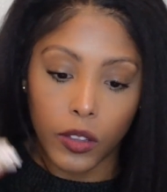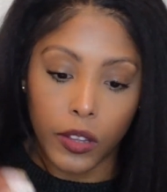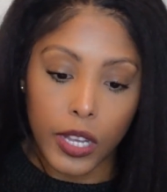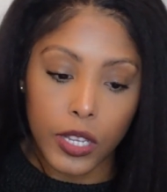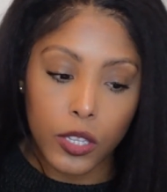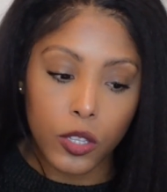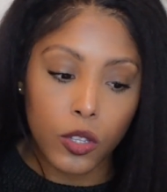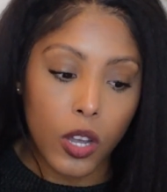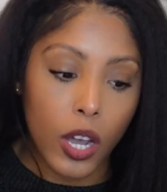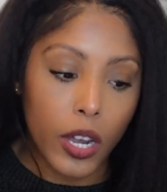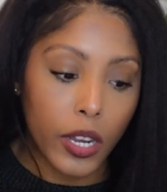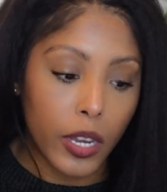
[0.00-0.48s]

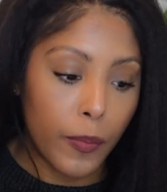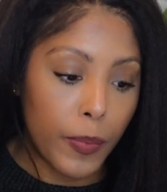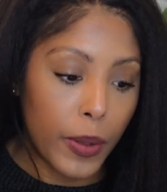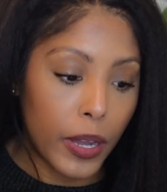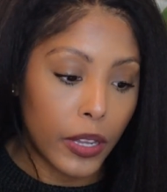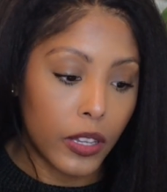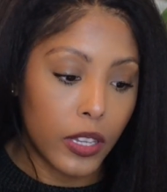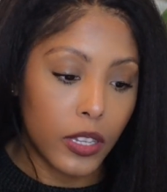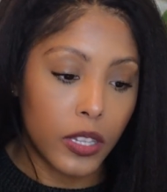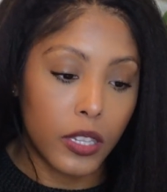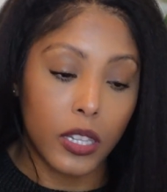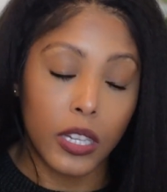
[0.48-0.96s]
let's talk
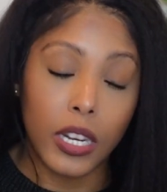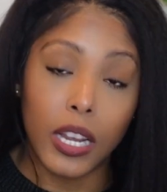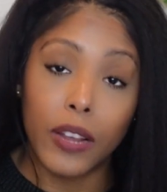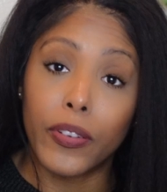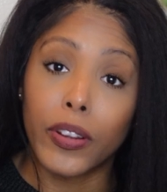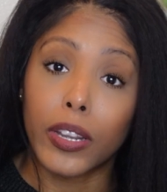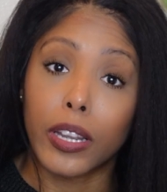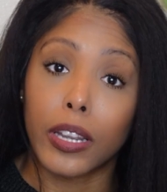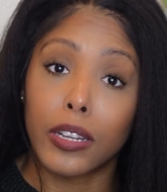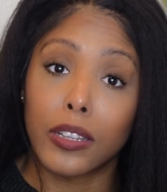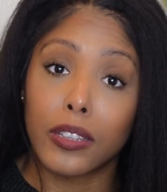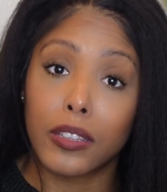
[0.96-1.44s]
about the
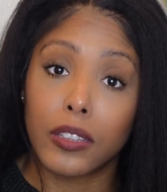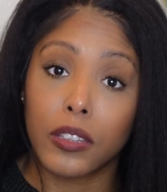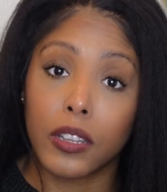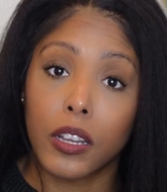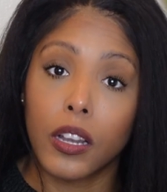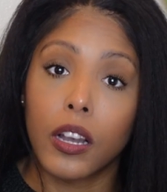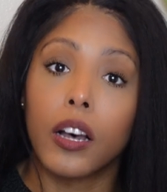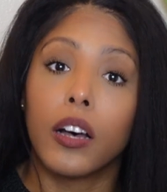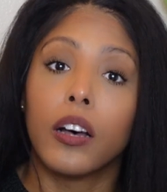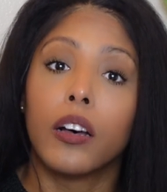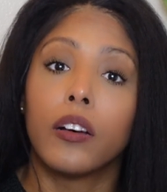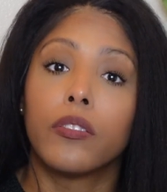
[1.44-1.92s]
significance
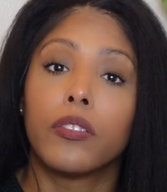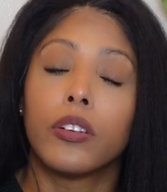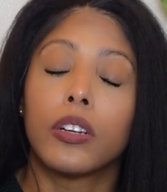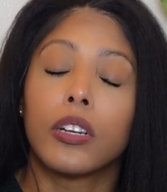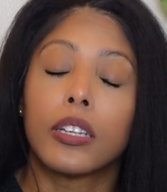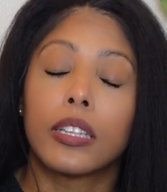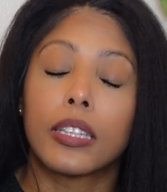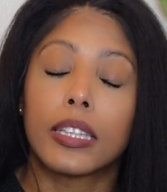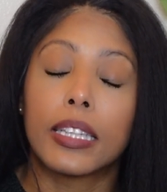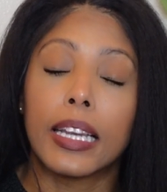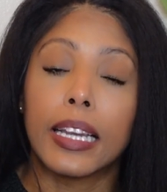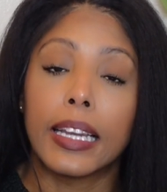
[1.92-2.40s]

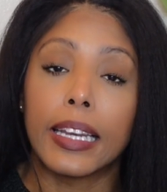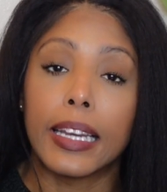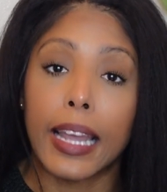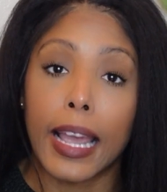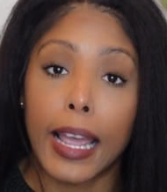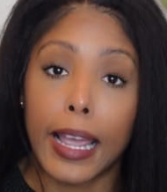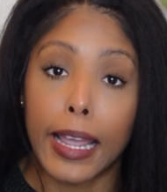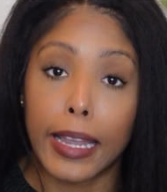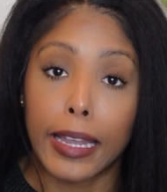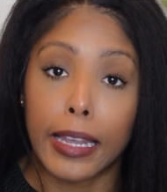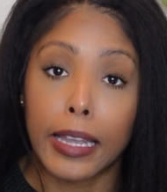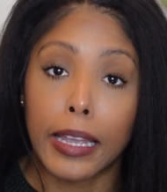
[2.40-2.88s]
of
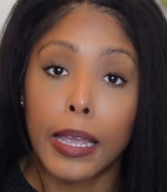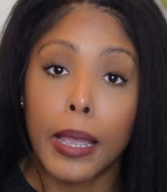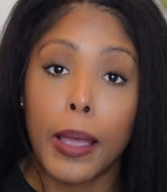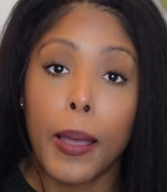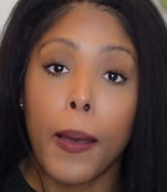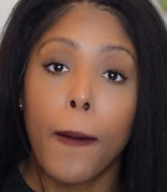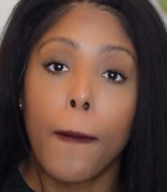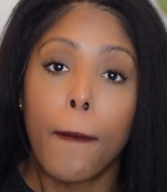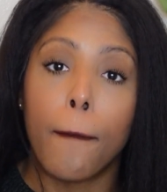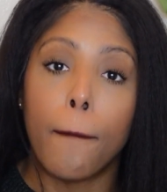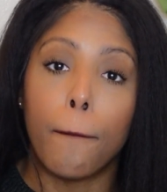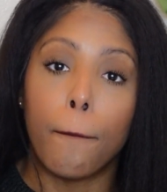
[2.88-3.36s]
today.
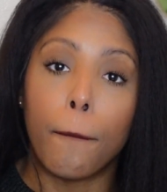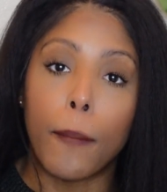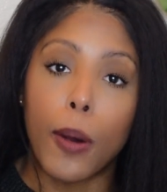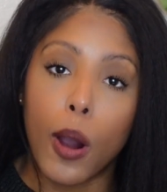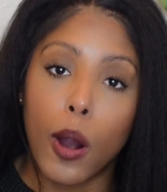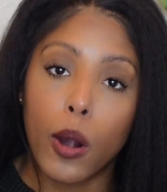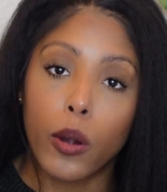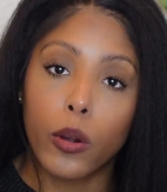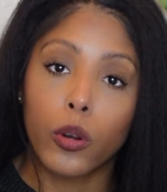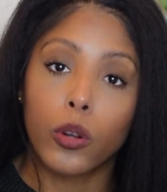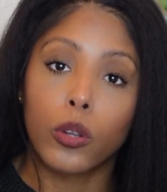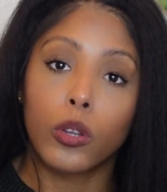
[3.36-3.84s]

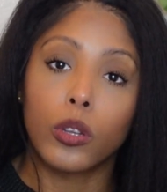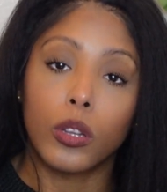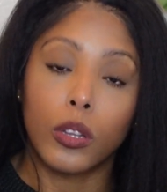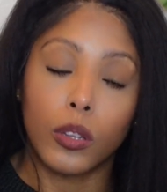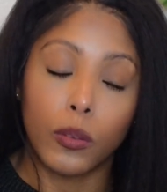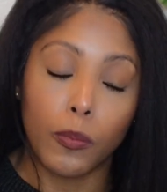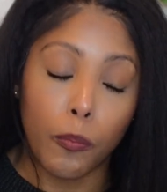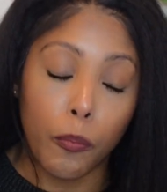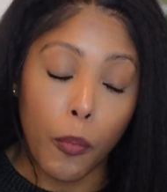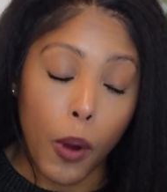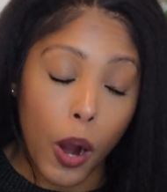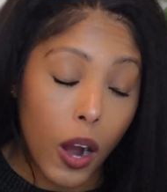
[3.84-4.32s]

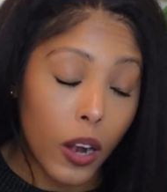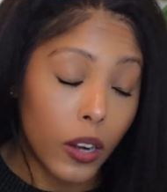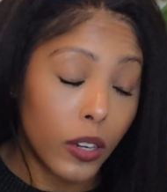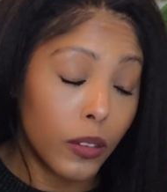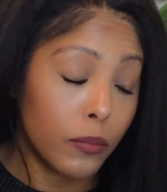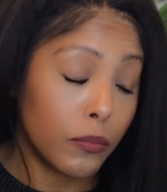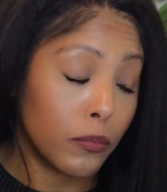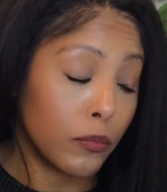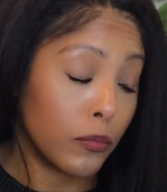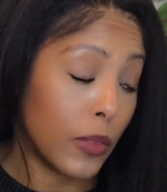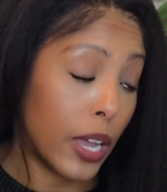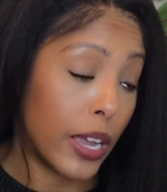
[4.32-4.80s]

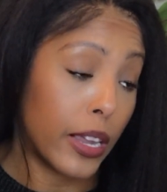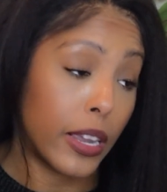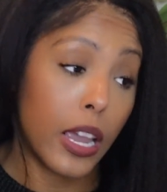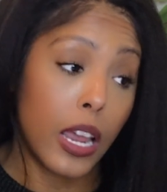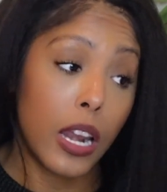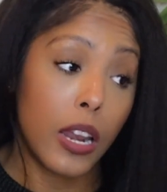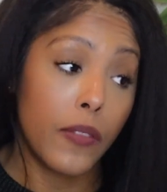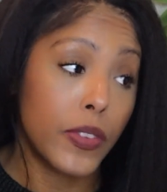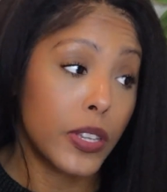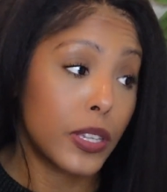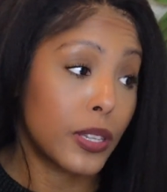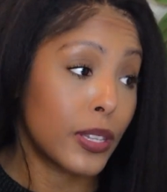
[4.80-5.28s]
I
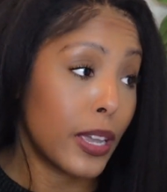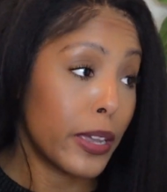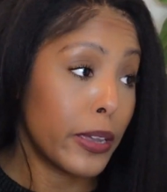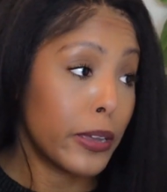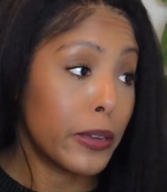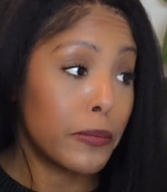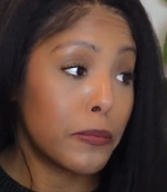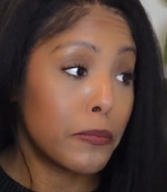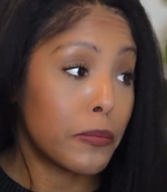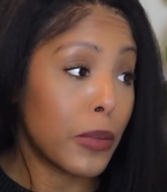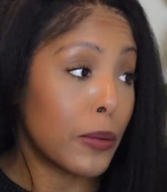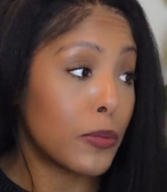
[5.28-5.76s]
can't even say
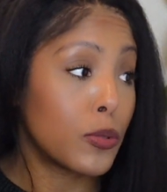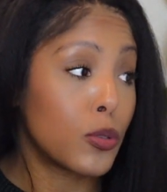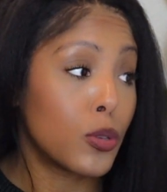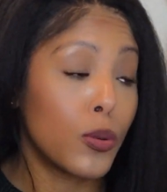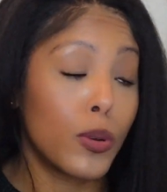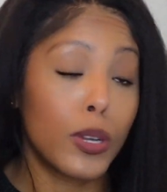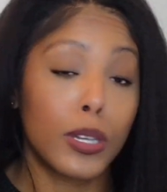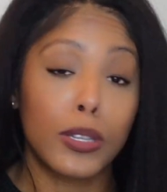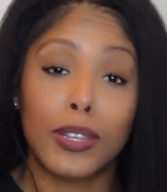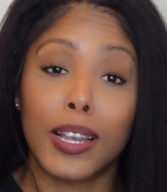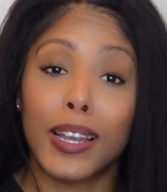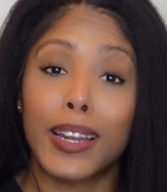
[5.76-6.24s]
it. I'm
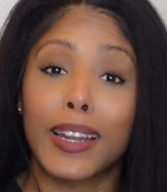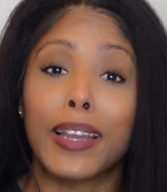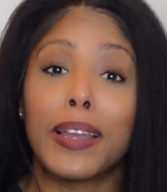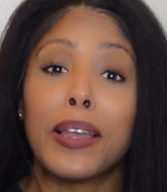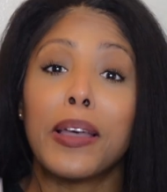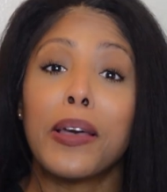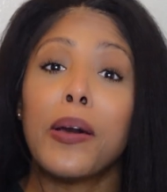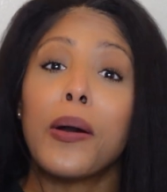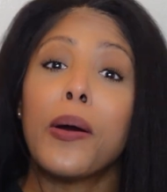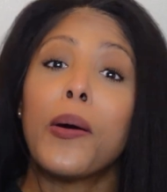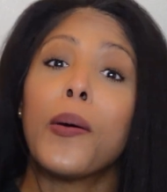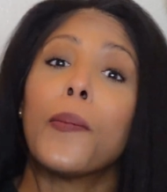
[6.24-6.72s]
too
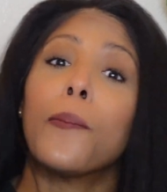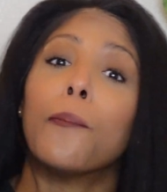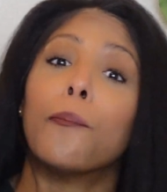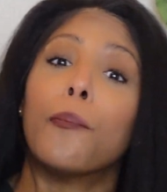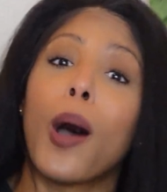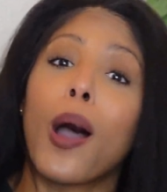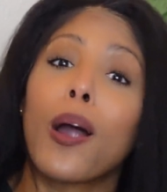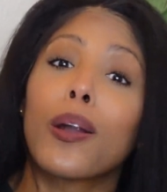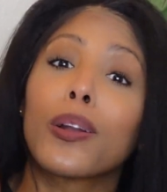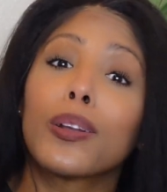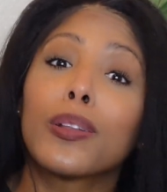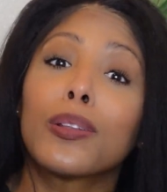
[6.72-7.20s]
excited.
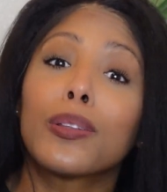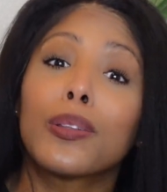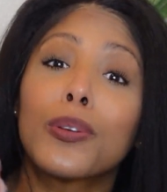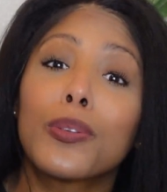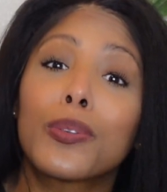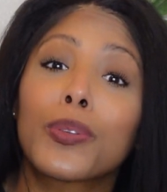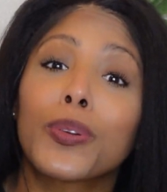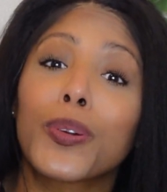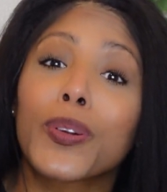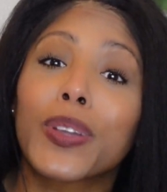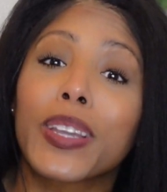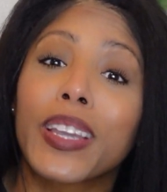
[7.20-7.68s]
Martin
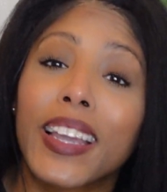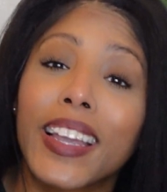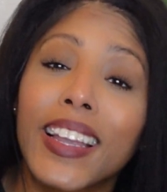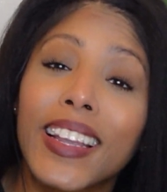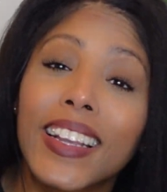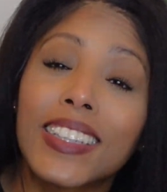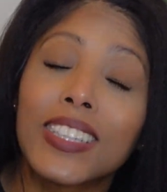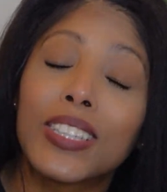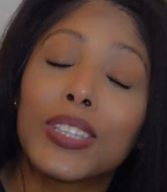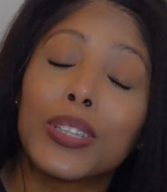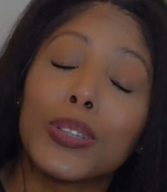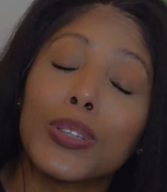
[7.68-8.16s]
Luther
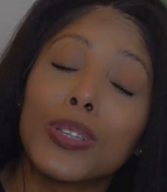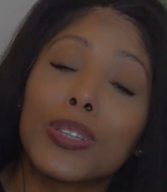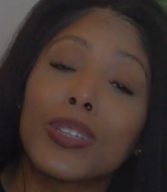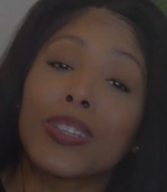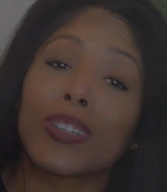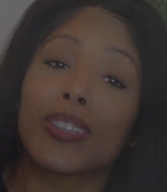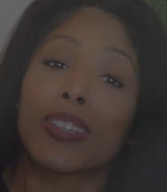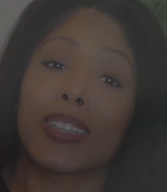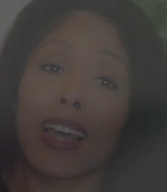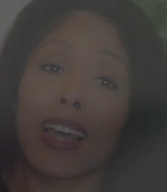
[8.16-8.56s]
King Jr.